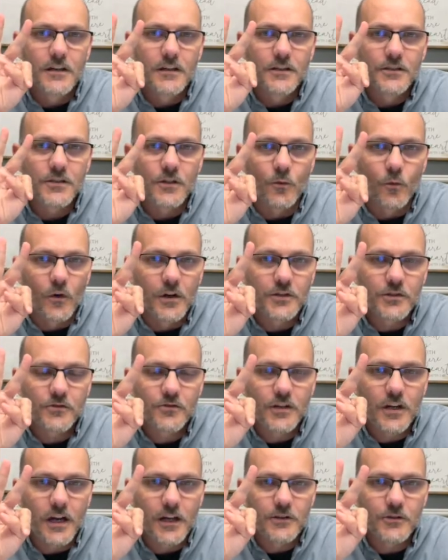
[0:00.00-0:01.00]
So one
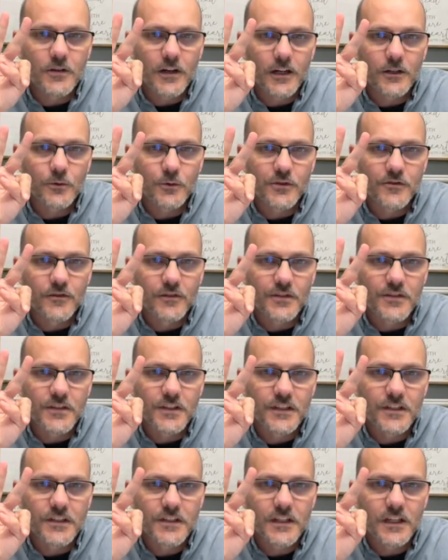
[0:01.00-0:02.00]
contract was for
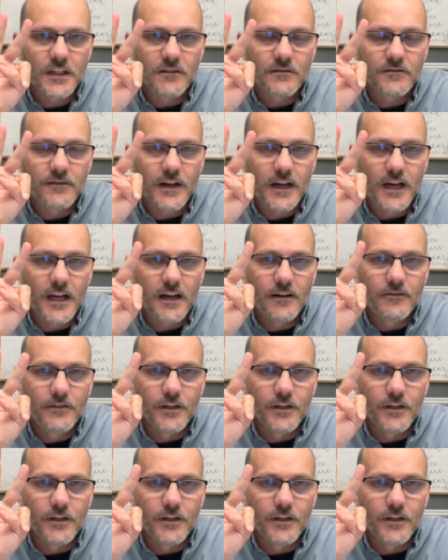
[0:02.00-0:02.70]
$16,500.